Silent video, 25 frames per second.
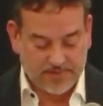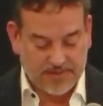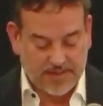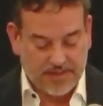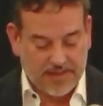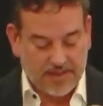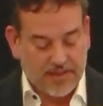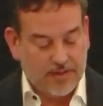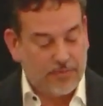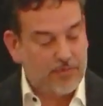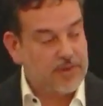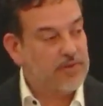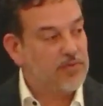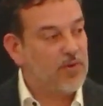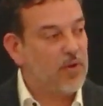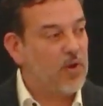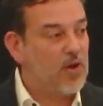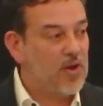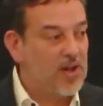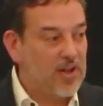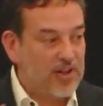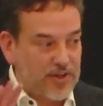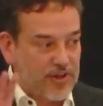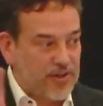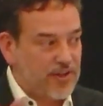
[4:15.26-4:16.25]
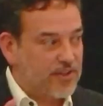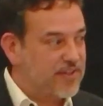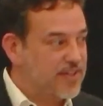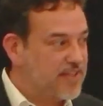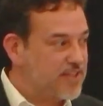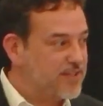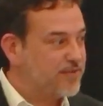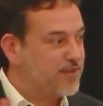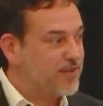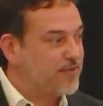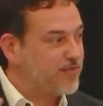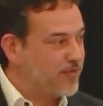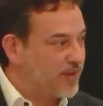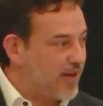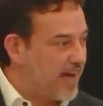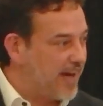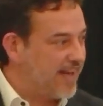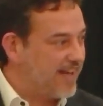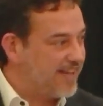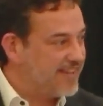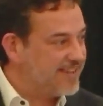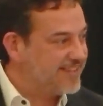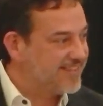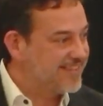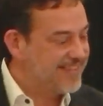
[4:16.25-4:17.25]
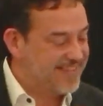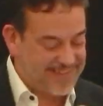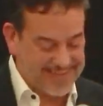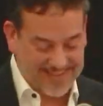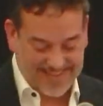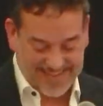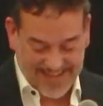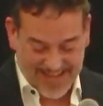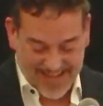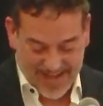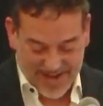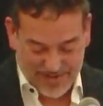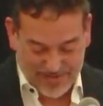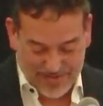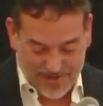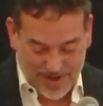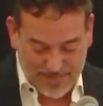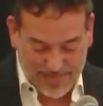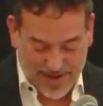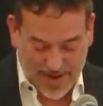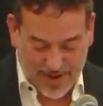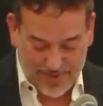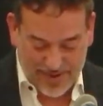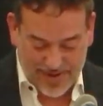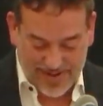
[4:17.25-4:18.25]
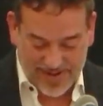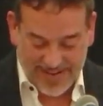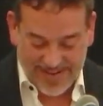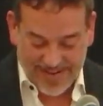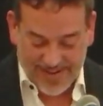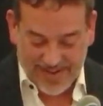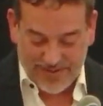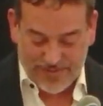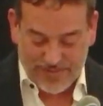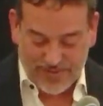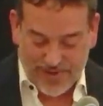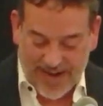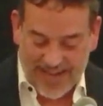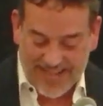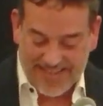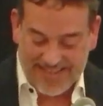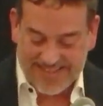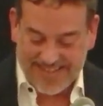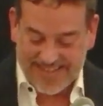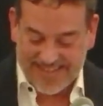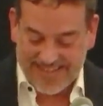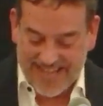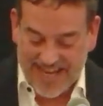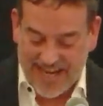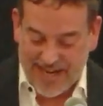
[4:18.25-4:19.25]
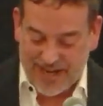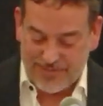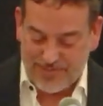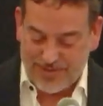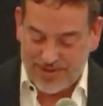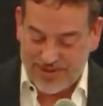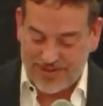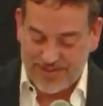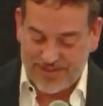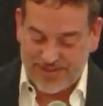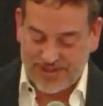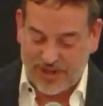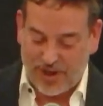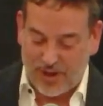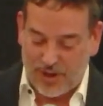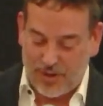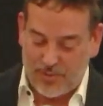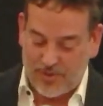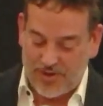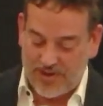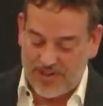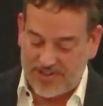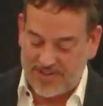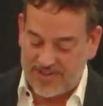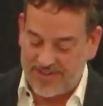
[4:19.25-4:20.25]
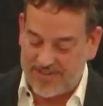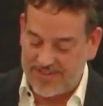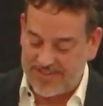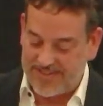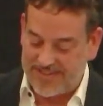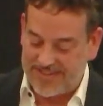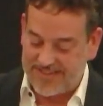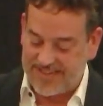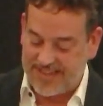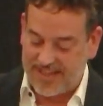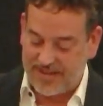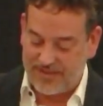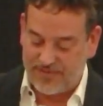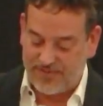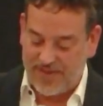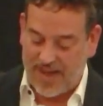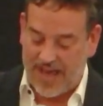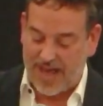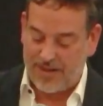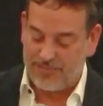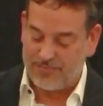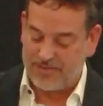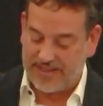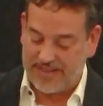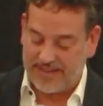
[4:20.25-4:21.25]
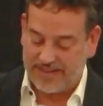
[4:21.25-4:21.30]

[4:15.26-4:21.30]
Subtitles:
We've all heard this refrain from our friends and neighbors, coworkers, and family.